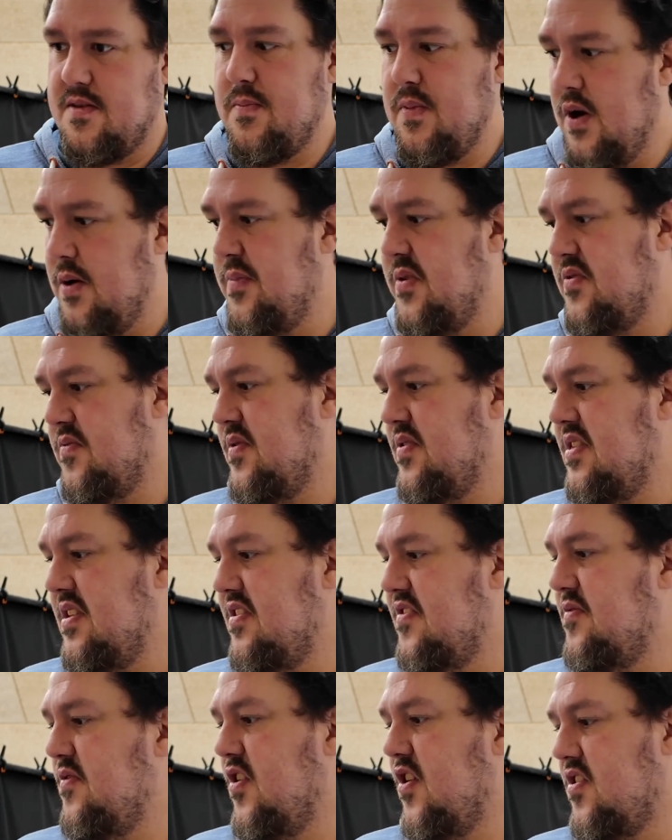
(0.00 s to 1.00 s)
the purpose with
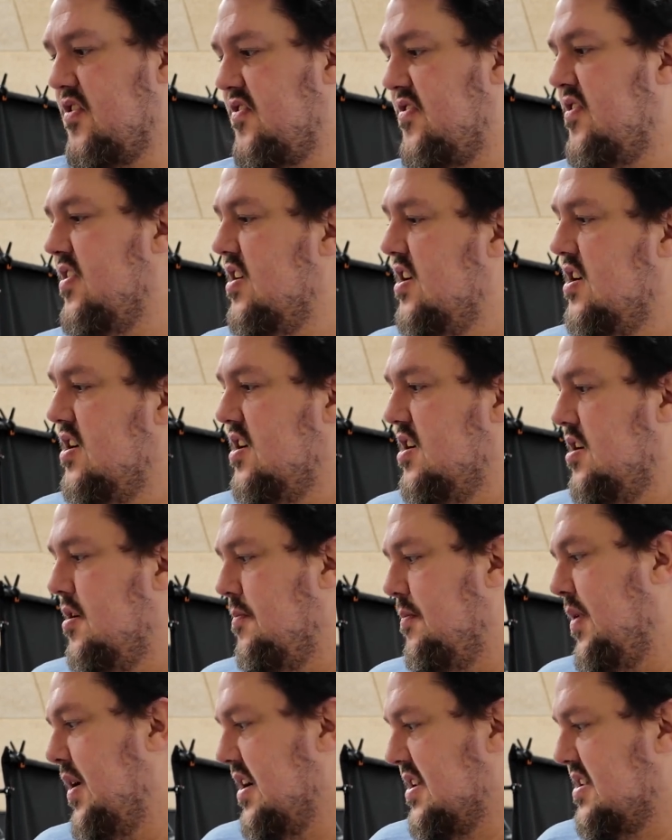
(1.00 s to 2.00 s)
these vlogs.
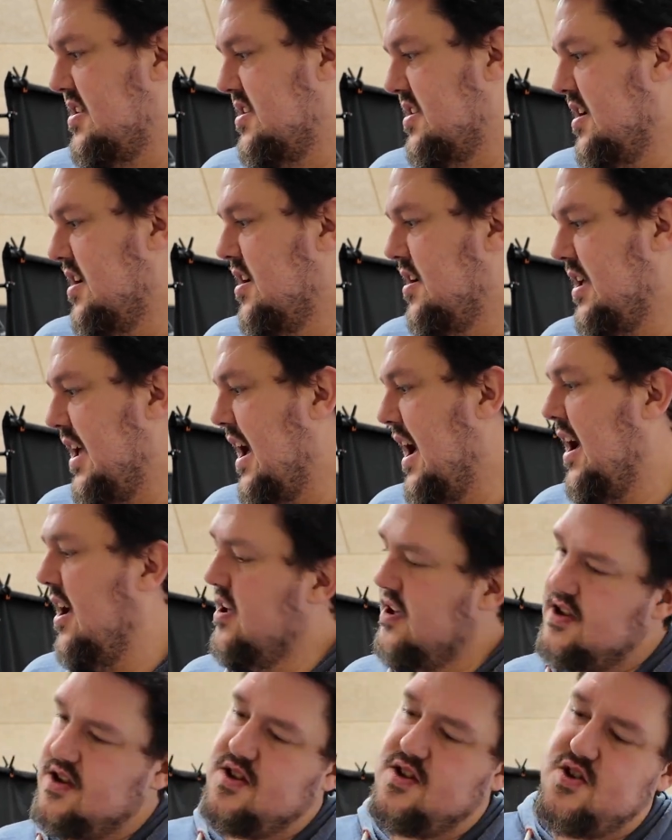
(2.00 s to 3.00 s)
But yeah,
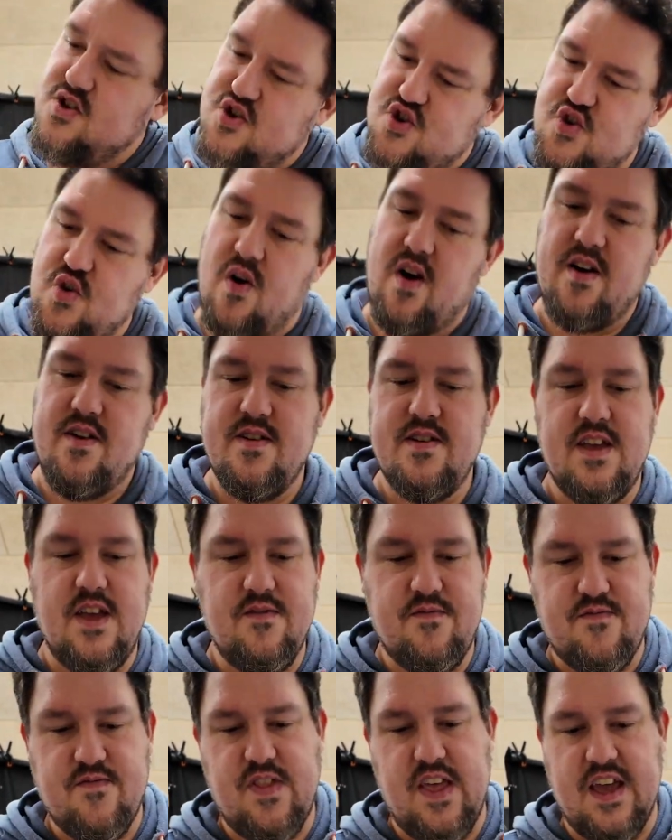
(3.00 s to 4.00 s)
sure,
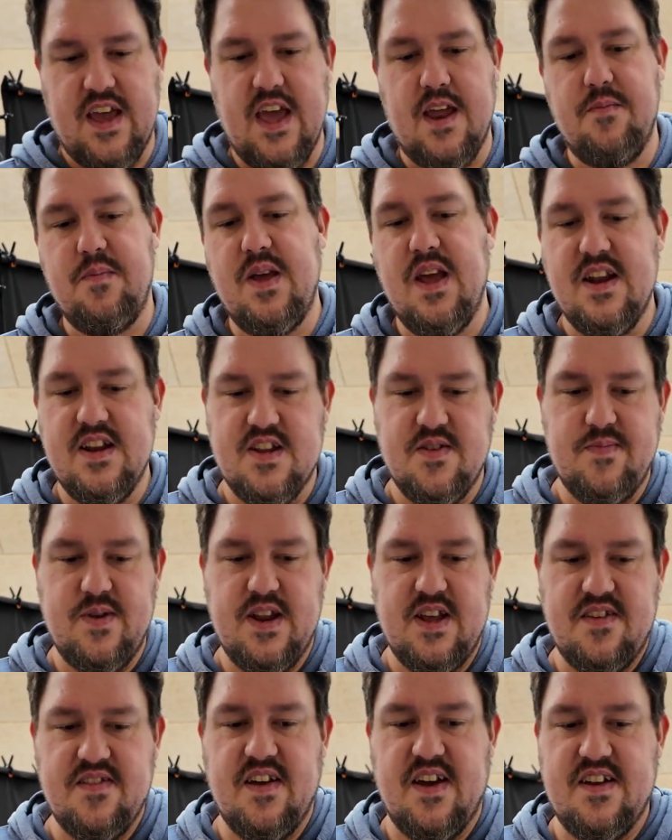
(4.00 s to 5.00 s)
if they can be a little bit
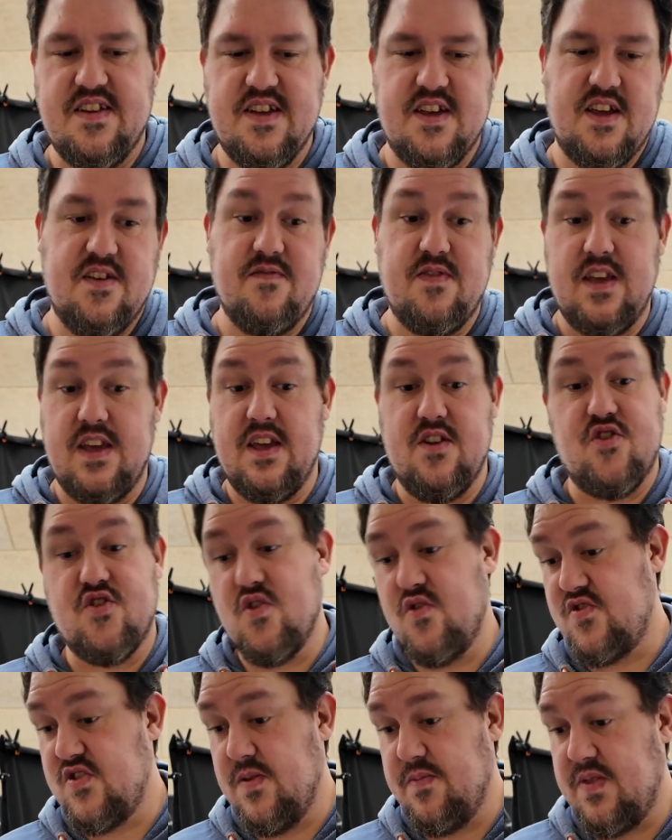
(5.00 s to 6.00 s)
exciting, if they can
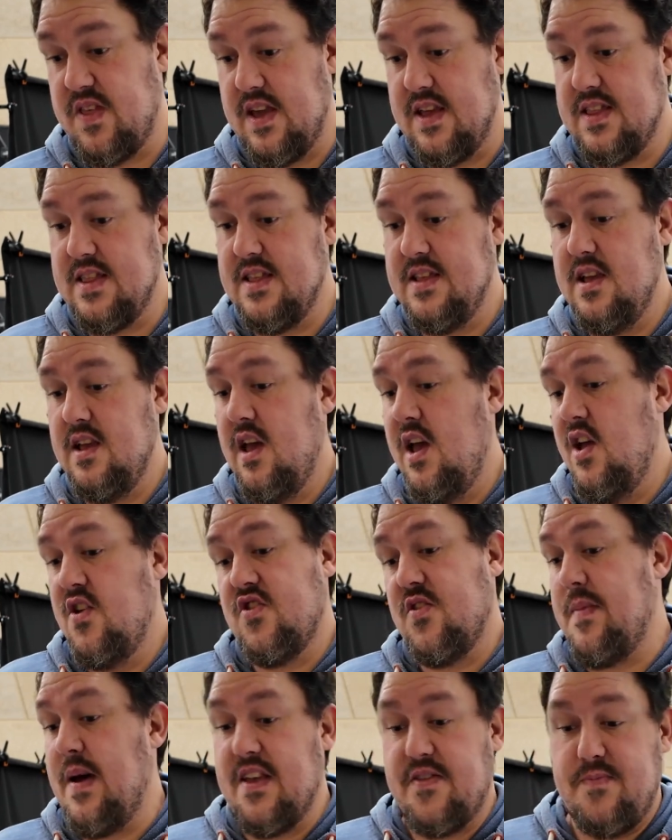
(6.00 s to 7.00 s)
show something,
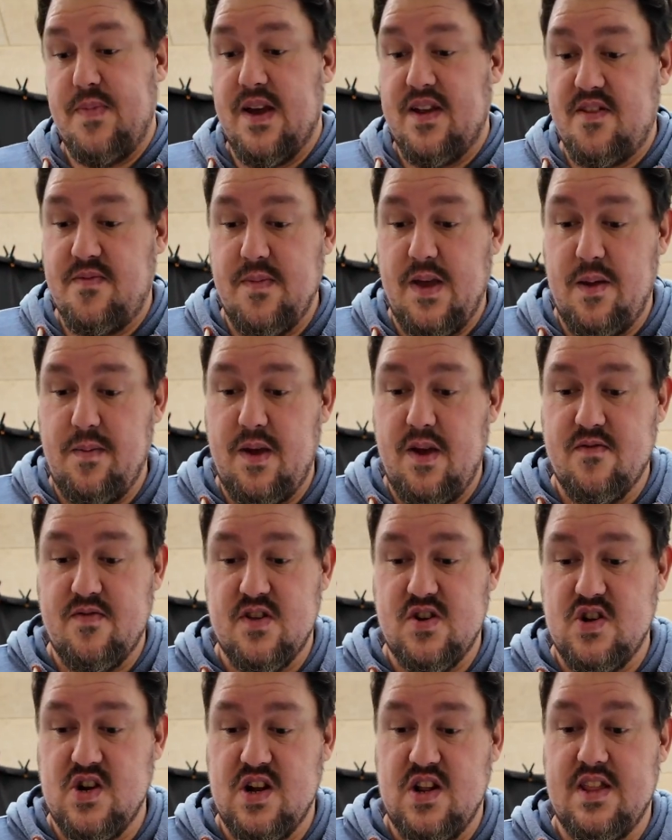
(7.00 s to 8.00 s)
some aspects maybe of
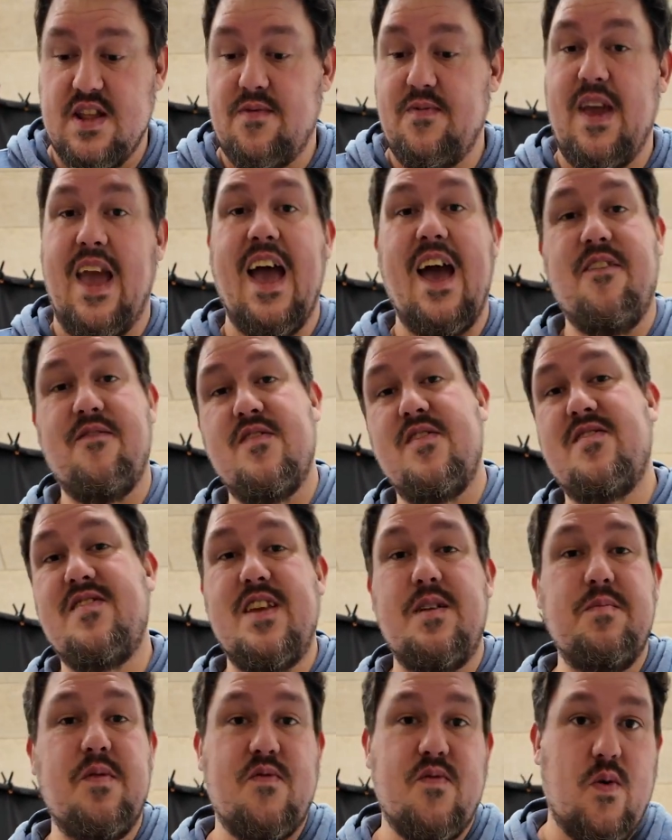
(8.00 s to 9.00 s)
the channel that we haven't
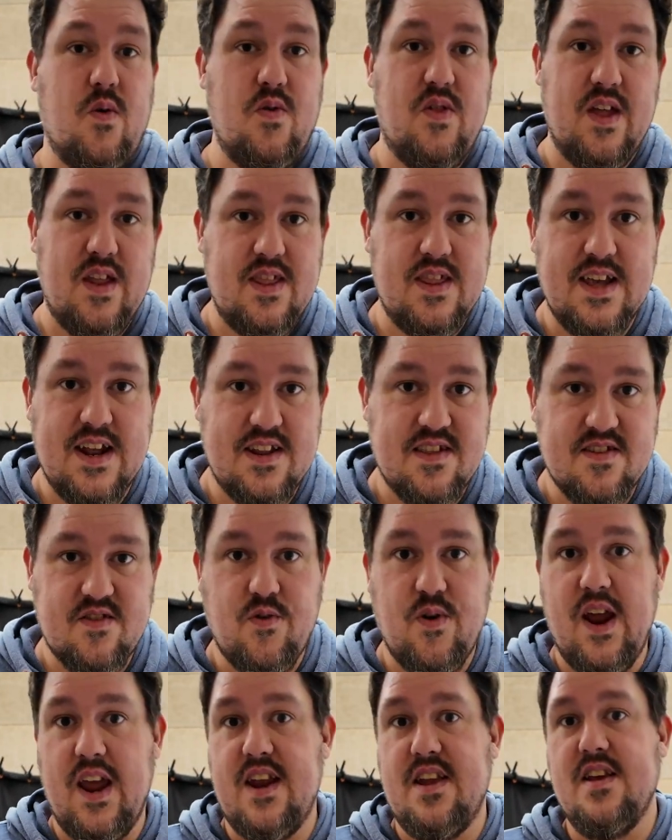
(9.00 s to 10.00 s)
seen before, then that's
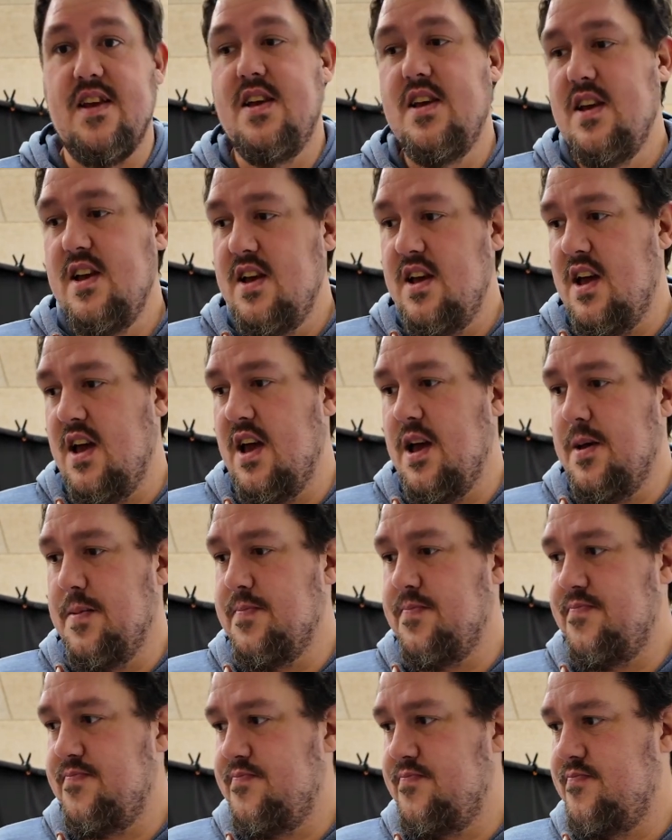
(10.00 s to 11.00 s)
great.
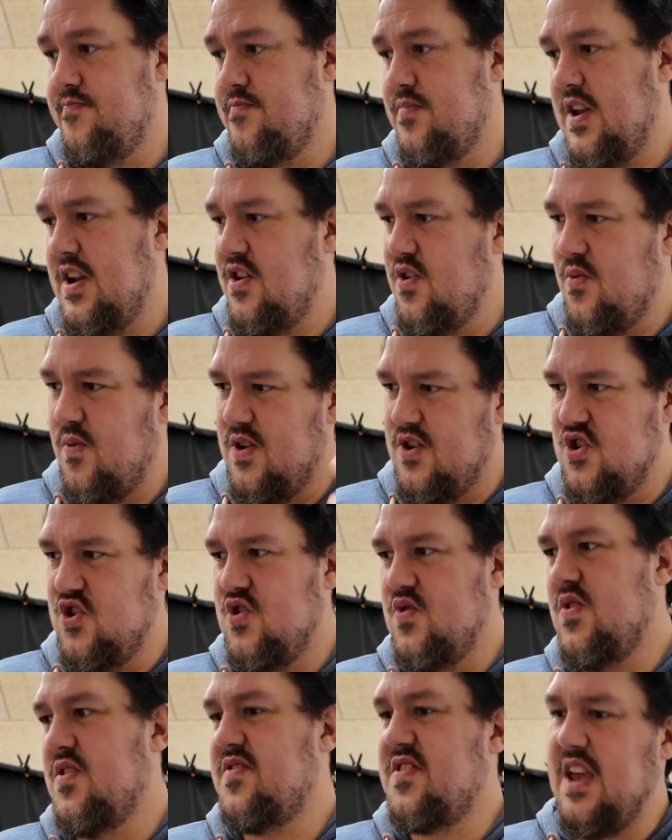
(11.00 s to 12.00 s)
But I don't want to
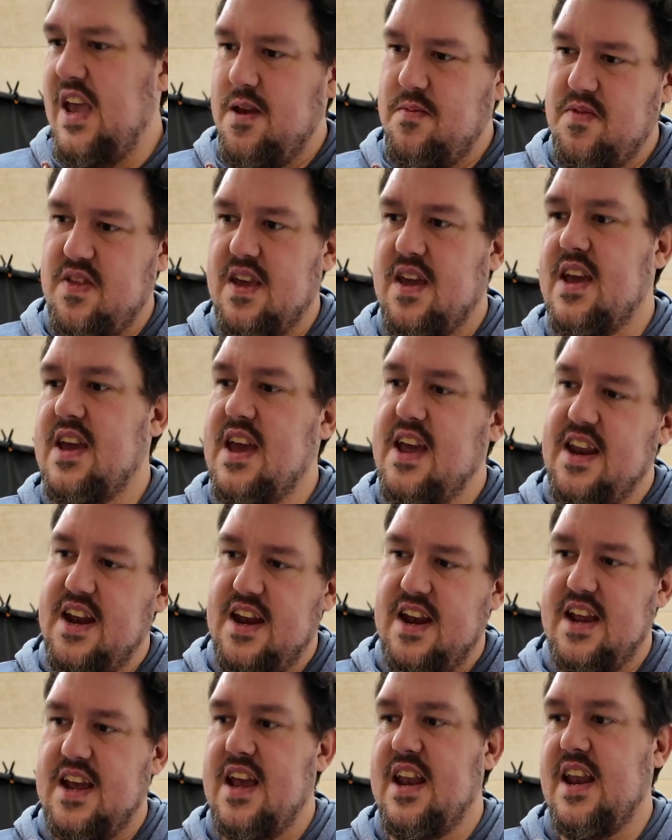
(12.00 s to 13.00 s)
do the same thing again
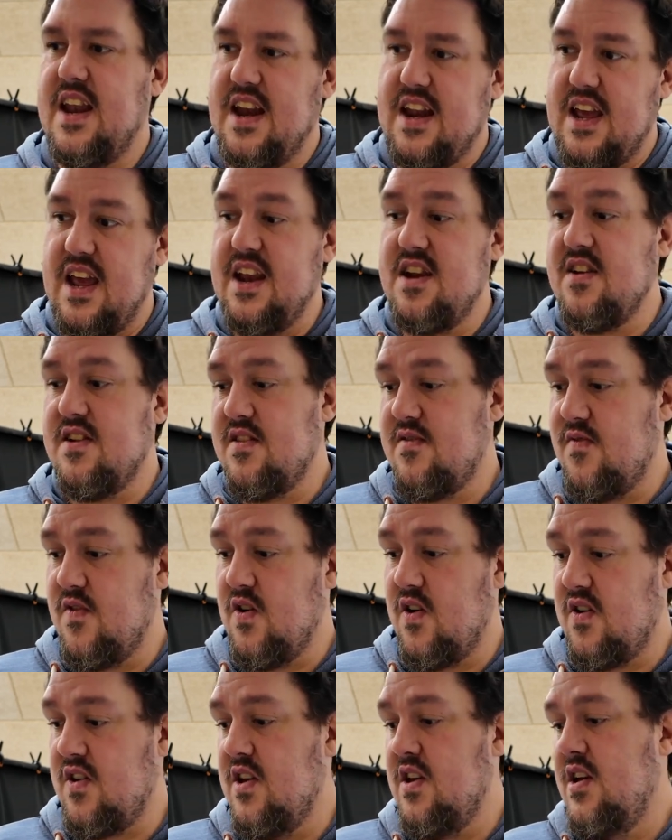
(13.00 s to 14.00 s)
and again and again on the
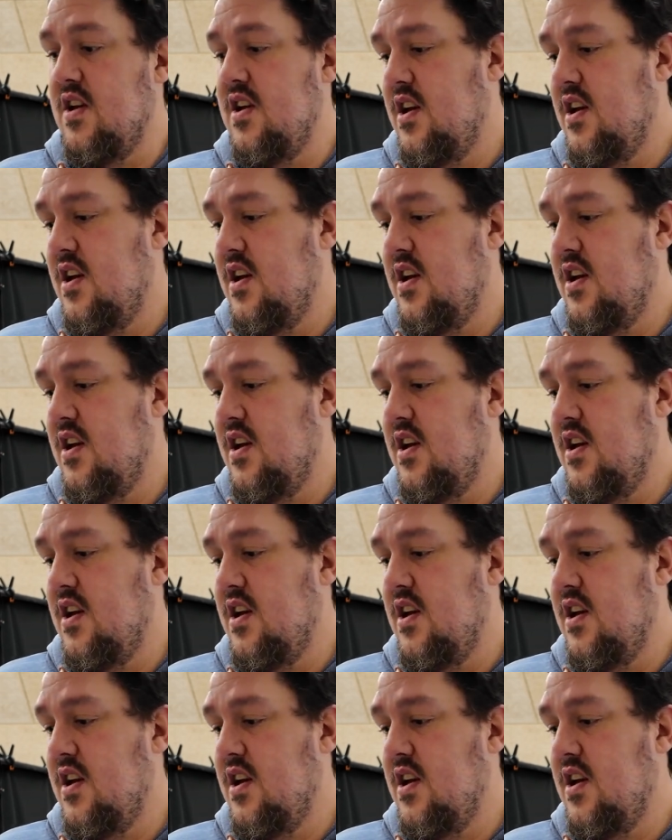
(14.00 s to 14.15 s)
vlog.